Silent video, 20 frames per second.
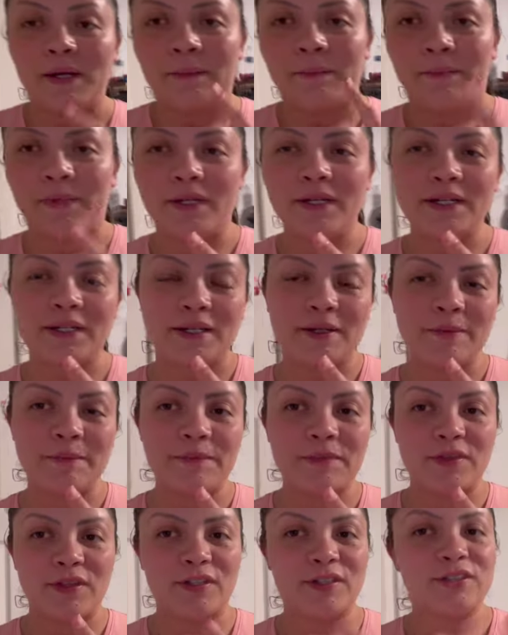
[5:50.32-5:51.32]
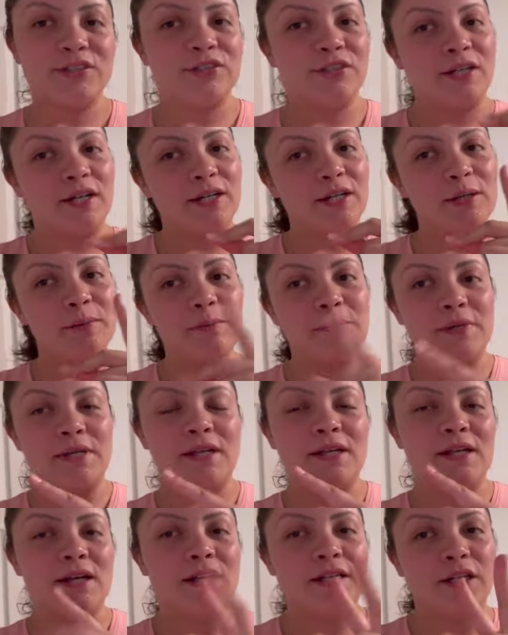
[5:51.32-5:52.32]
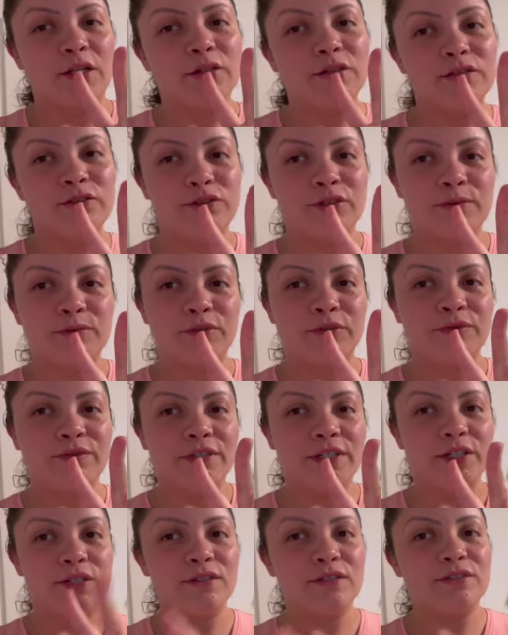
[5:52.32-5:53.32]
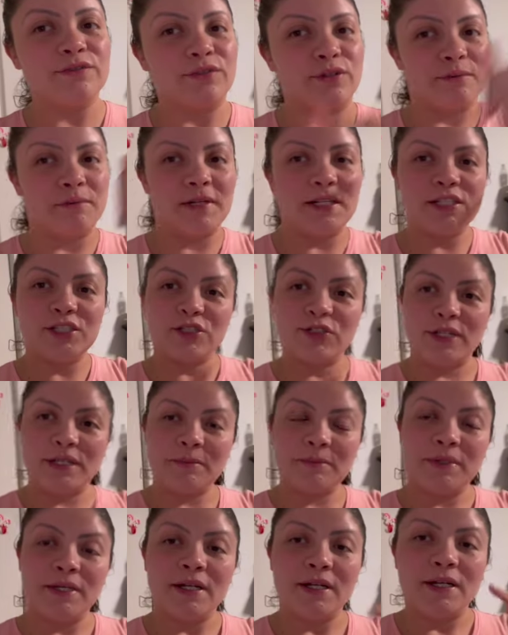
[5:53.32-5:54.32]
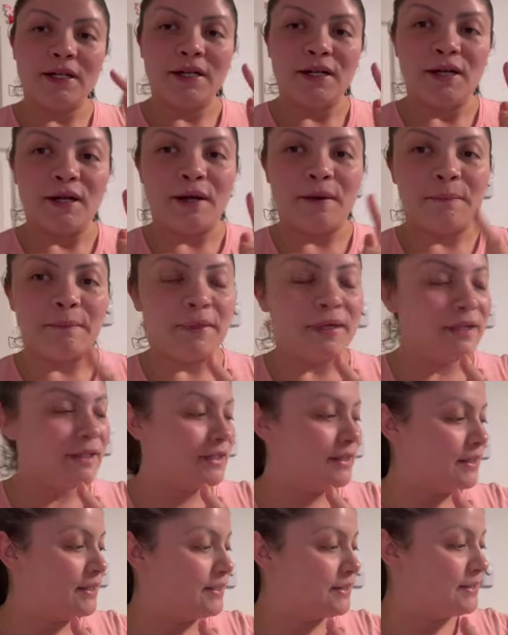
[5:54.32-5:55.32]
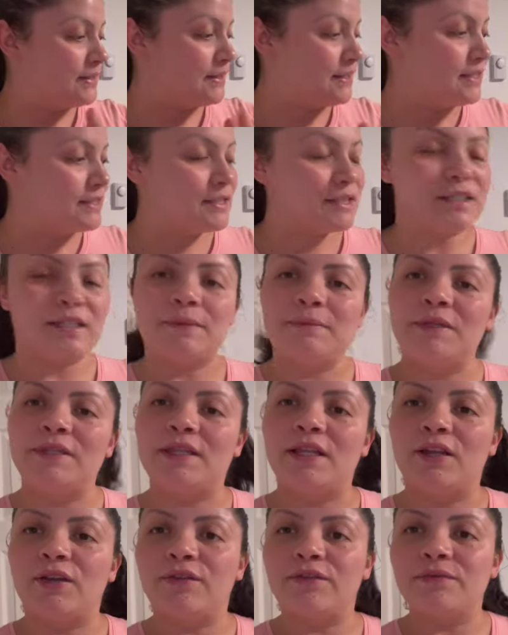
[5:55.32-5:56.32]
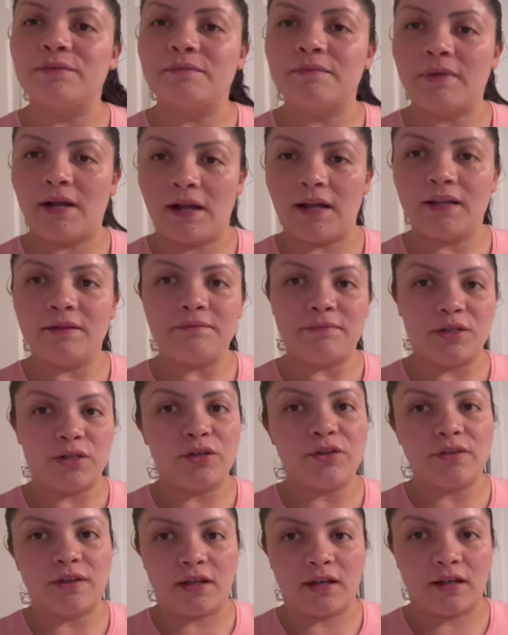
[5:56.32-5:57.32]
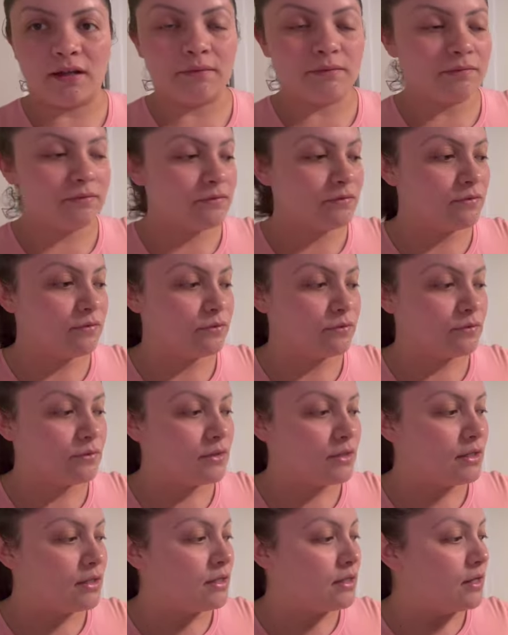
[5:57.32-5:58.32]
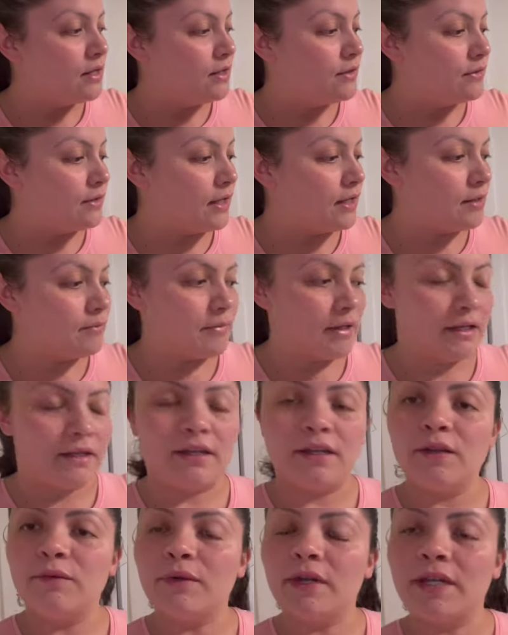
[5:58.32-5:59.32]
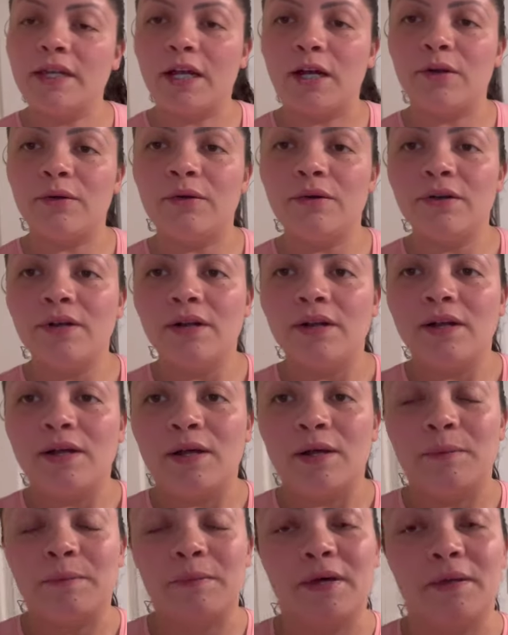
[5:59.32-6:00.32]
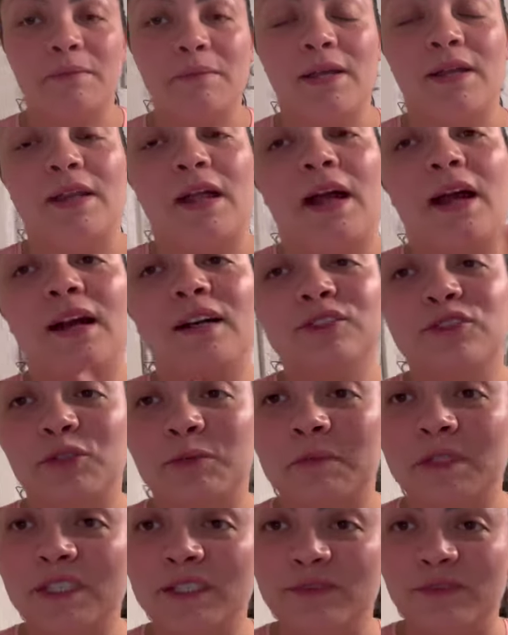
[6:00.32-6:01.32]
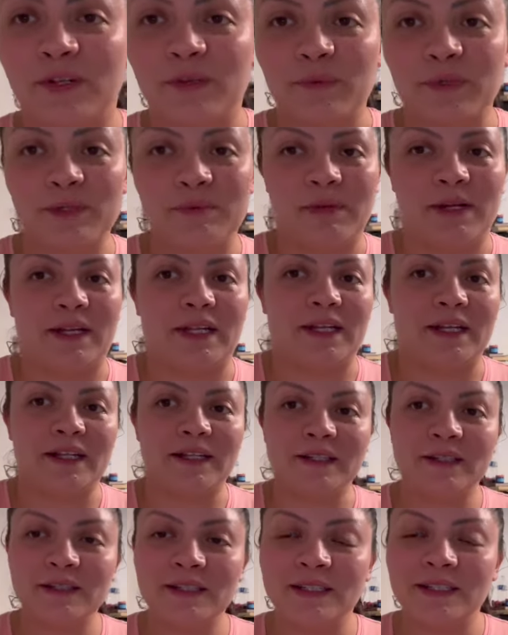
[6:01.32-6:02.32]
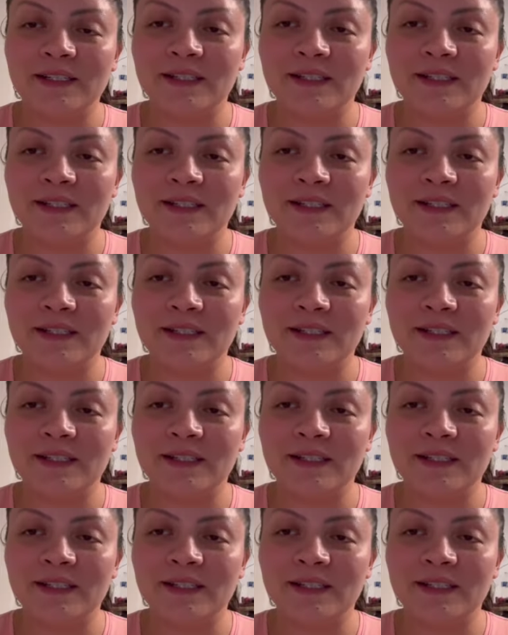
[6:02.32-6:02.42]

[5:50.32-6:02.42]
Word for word: but there's still gonna be another 2 more videos for my trip, but this is gonna be the end of my video that I'm editing right now. But man, I have so much fun with my aunt.